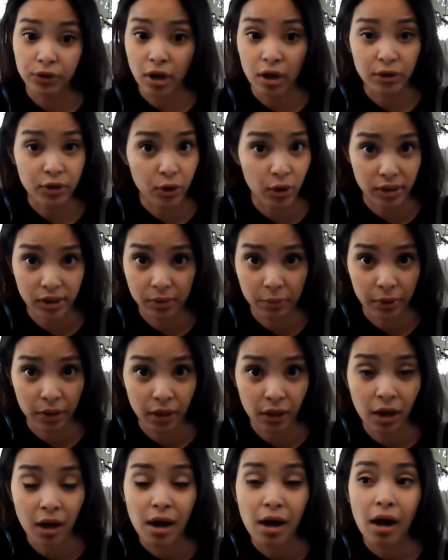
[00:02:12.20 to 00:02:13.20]
trust me,
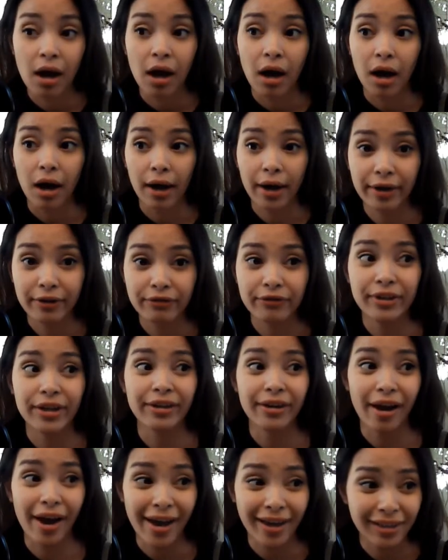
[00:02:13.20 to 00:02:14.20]
I've done
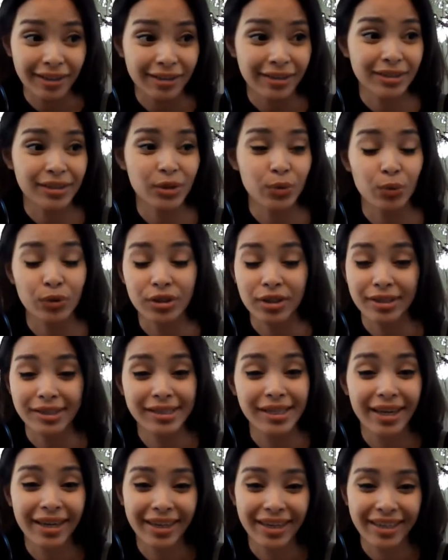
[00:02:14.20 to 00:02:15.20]
eye looks which has
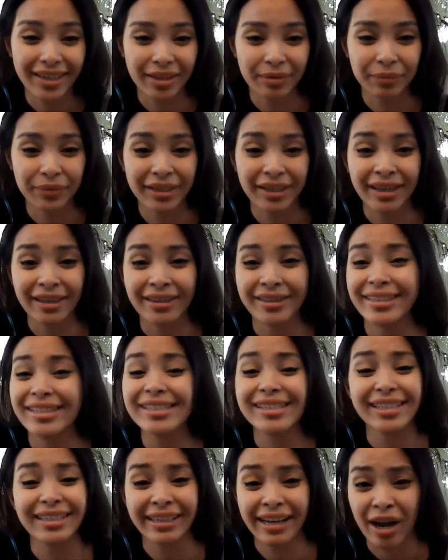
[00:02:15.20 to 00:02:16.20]
taken me at
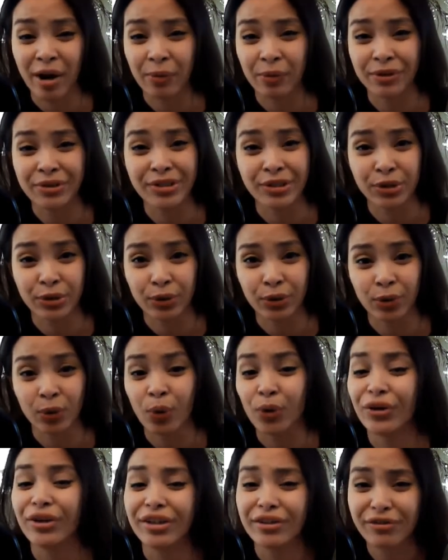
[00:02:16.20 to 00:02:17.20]
least an hour to do,
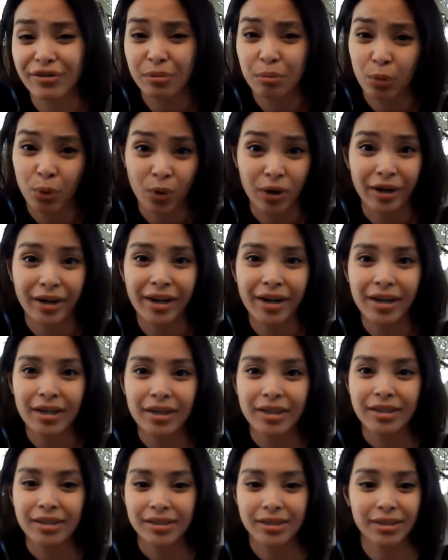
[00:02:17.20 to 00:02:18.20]
or even more.
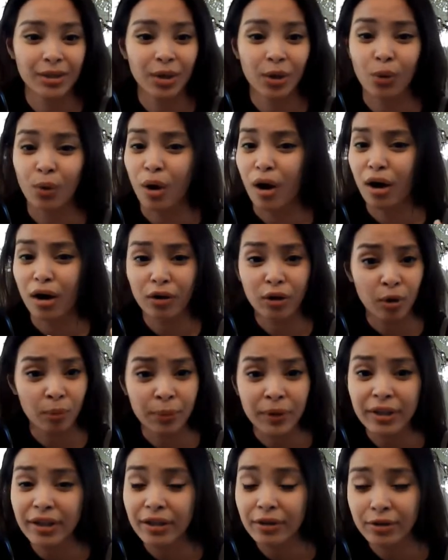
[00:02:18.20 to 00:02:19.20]
So
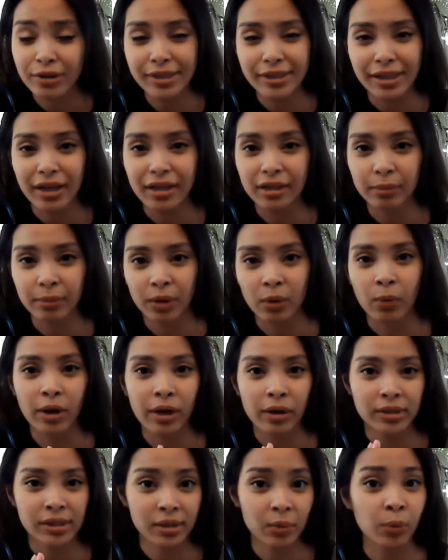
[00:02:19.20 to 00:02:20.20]
completely understandable
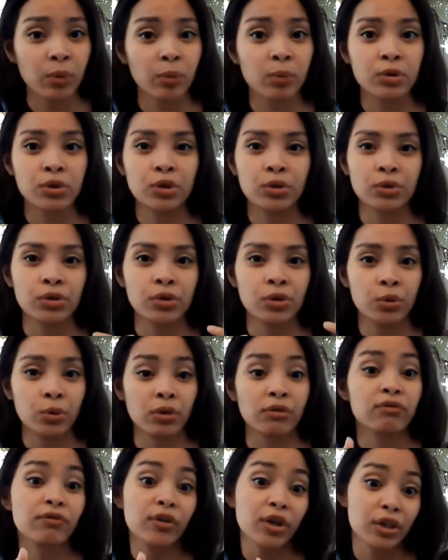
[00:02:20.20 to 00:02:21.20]
why someone would choose to do it
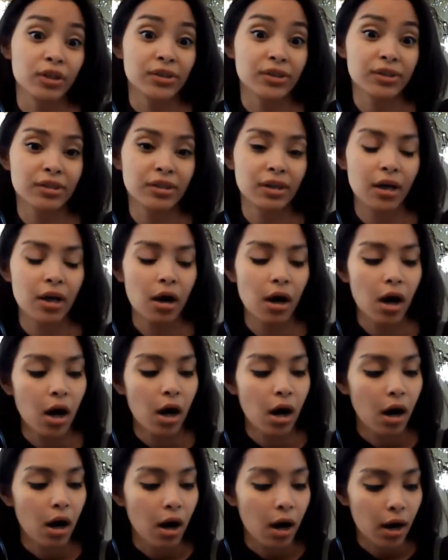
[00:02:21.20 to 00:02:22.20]
first.
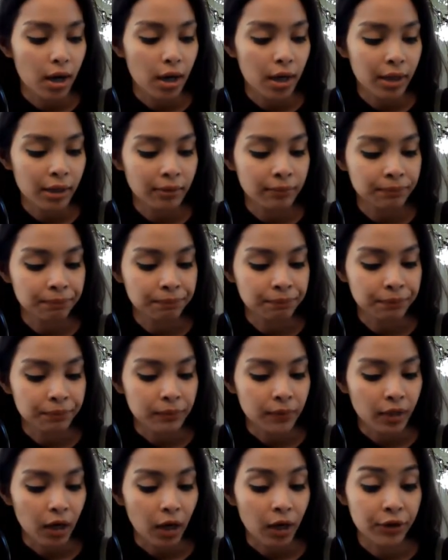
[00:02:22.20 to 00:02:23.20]

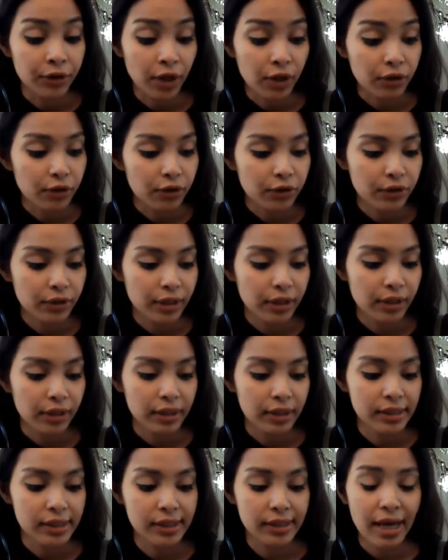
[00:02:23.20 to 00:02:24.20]
Another thing
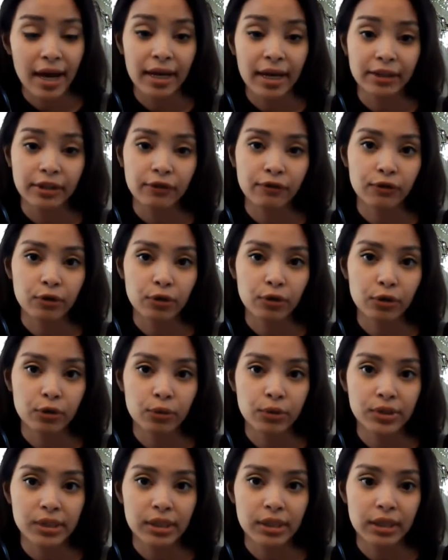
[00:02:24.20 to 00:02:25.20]
is that if you're
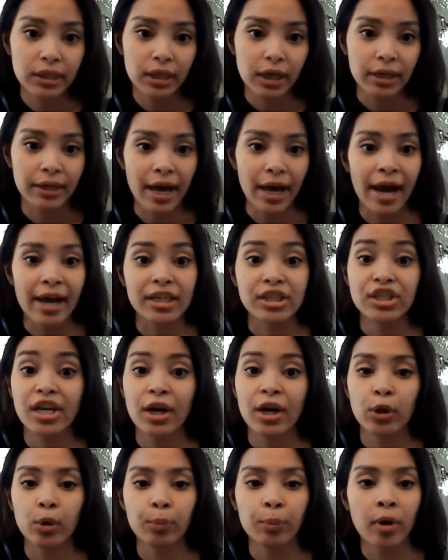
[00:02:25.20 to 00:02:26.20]
using an
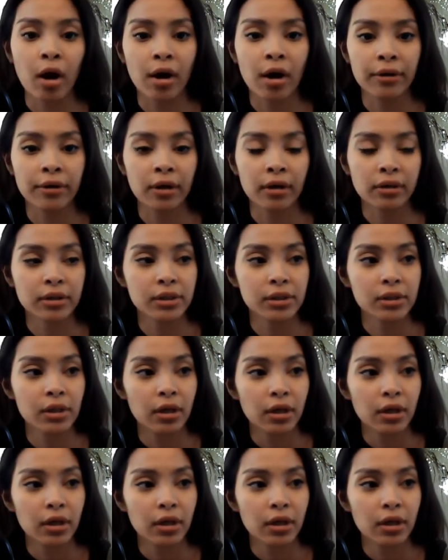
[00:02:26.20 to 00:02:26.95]
eyeshadow product